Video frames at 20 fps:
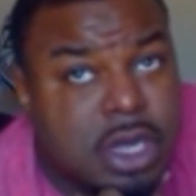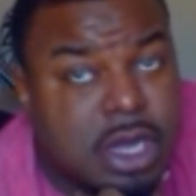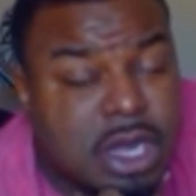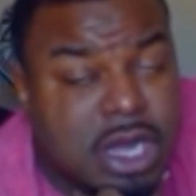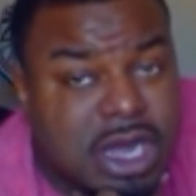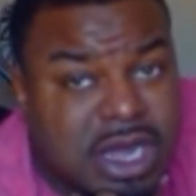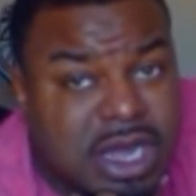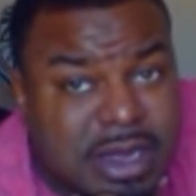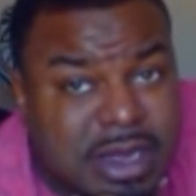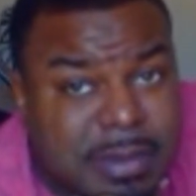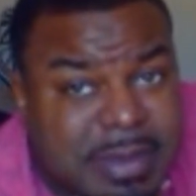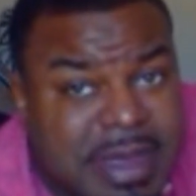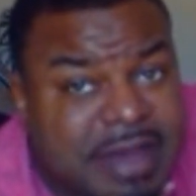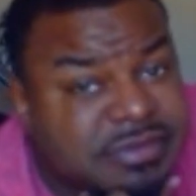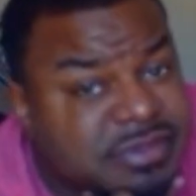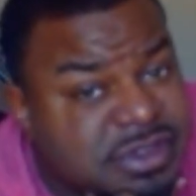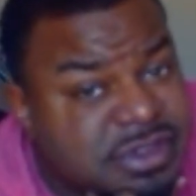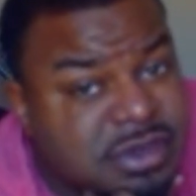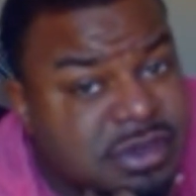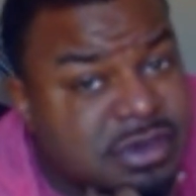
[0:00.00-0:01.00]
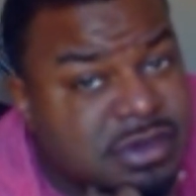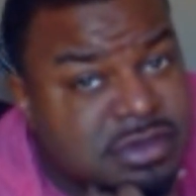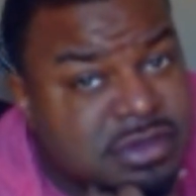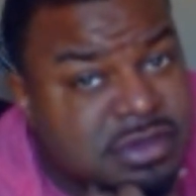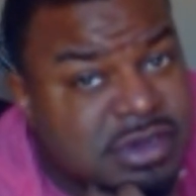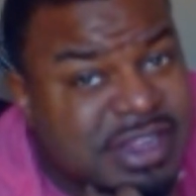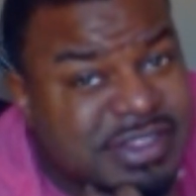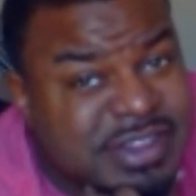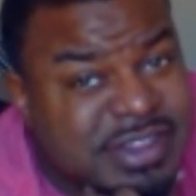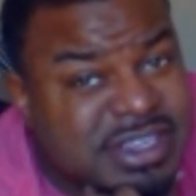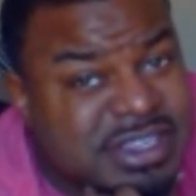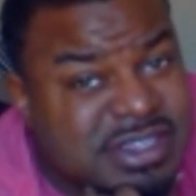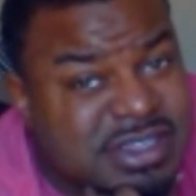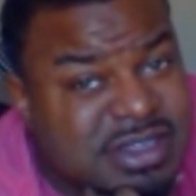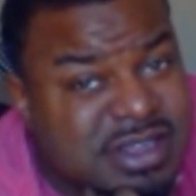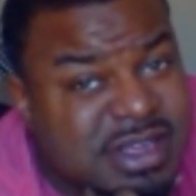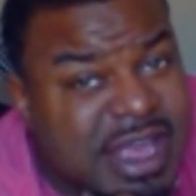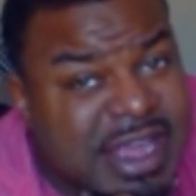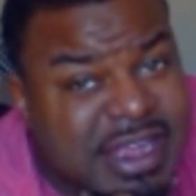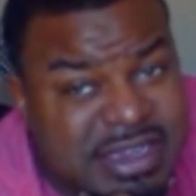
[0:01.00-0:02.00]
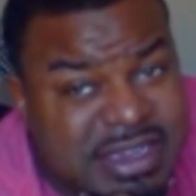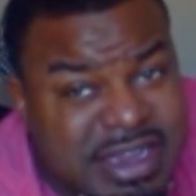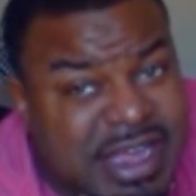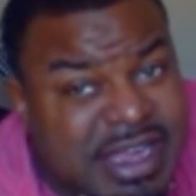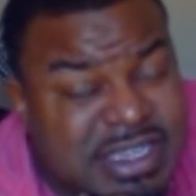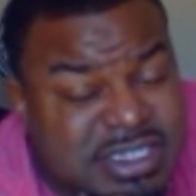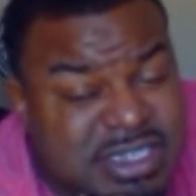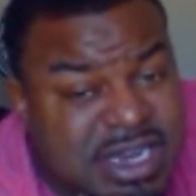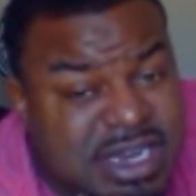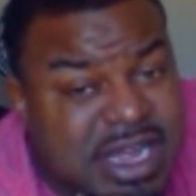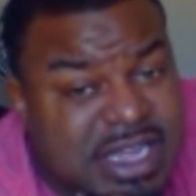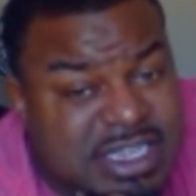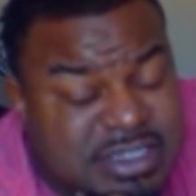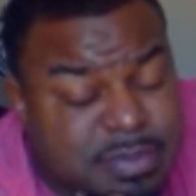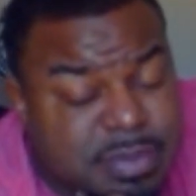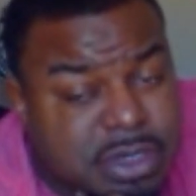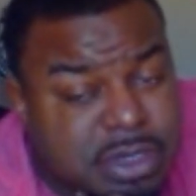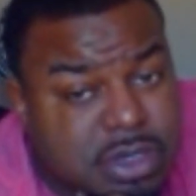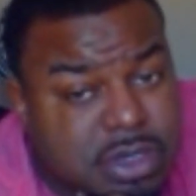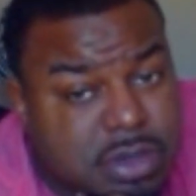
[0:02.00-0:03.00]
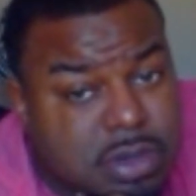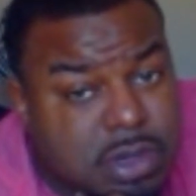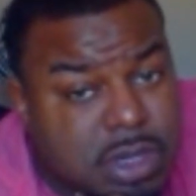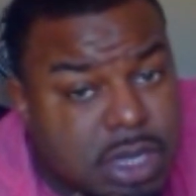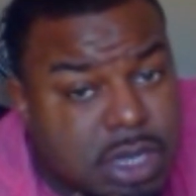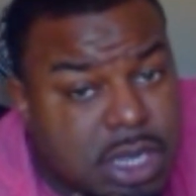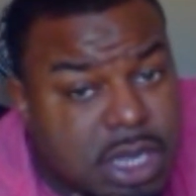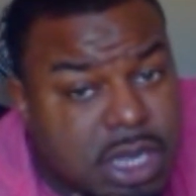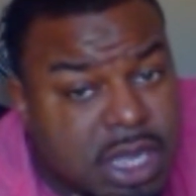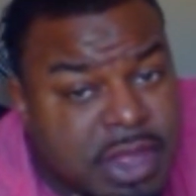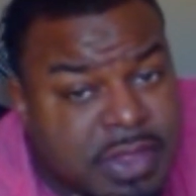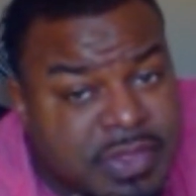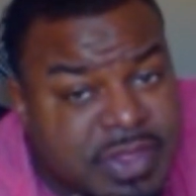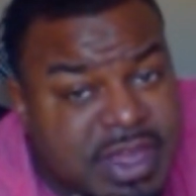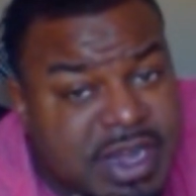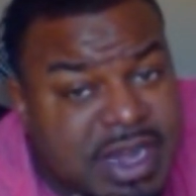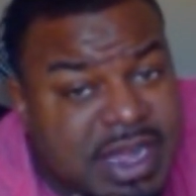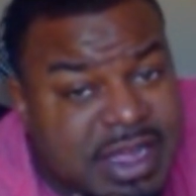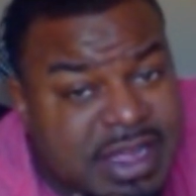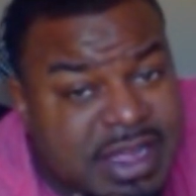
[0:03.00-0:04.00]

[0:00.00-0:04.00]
um, after I think eight days in the hospital, and then I